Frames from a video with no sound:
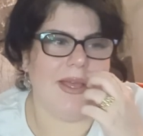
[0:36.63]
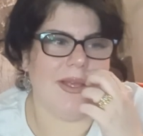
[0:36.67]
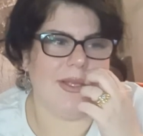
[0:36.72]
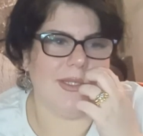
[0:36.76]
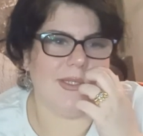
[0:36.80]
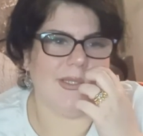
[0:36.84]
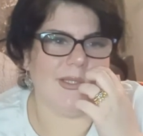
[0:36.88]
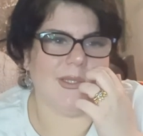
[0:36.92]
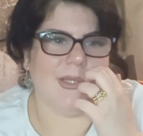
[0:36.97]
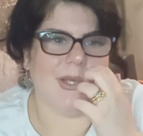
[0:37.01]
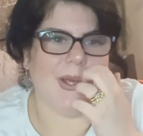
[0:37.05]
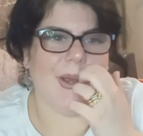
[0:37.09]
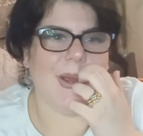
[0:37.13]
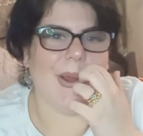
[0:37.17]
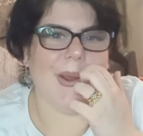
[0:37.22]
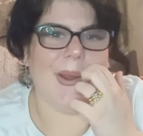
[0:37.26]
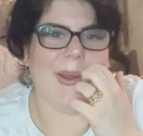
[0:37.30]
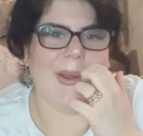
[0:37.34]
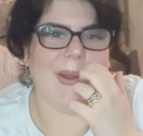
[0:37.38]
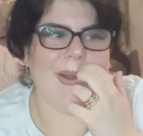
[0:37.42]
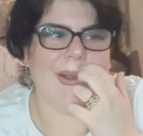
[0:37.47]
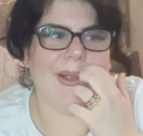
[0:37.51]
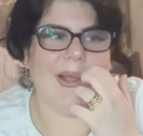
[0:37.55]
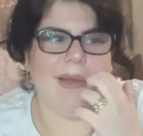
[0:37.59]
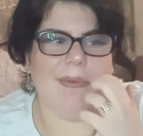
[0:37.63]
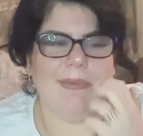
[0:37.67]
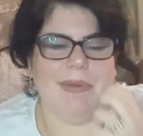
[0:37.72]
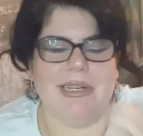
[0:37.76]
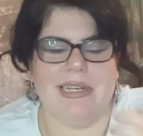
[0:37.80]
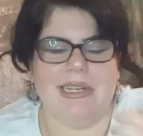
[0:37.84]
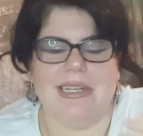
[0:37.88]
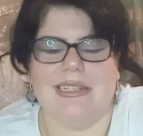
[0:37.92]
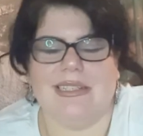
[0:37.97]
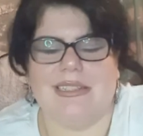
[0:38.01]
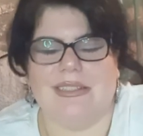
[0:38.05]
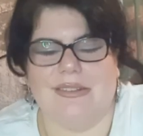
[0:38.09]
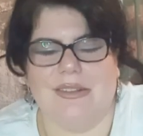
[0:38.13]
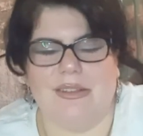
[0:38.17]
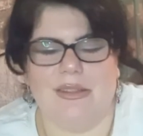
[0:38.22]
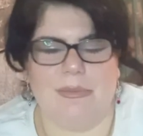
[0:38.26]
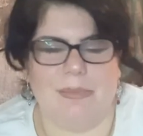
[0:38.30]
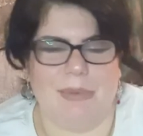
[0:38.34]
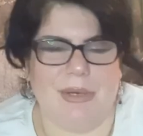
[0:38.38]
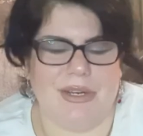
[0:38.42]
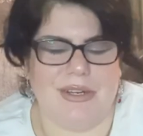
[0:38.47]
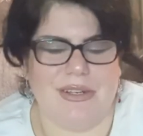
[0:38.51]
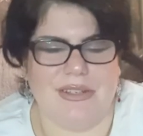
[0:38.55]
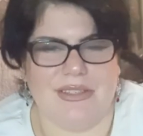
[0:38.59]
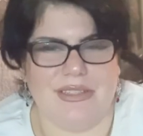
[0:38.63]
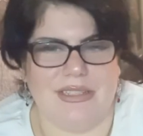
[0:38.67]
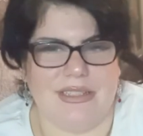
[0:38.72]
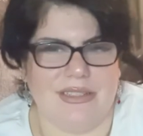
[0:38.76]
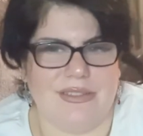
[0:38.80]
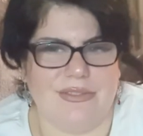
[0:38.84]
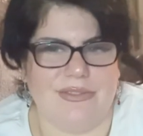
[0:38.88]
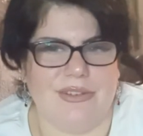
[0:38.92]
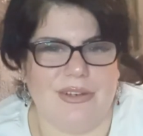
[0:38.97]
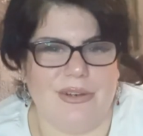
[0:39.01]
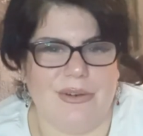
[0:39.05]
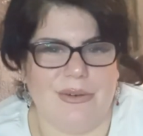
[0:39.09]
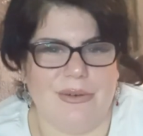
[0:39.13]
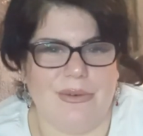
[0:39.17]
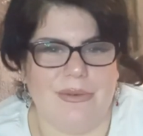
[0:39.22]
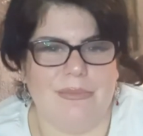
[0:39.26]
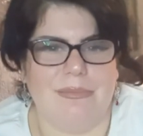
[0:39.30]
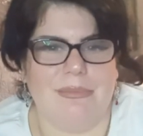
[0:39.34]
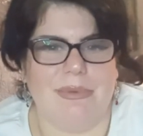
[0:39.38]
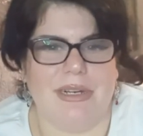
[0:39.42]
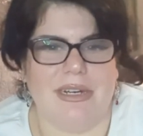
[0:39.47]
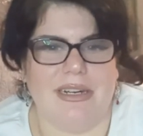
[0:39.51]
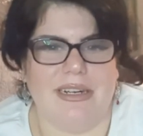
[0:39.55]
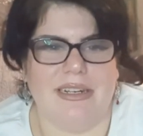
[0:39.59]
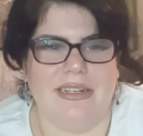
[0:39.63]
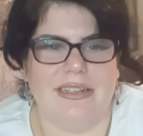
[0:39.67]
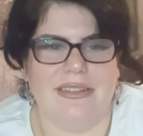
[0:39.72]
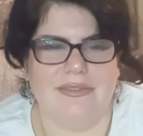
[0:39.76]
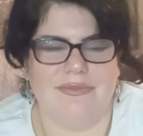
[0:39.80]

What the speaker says: So, I mean, it's not the postie's fault, but I'm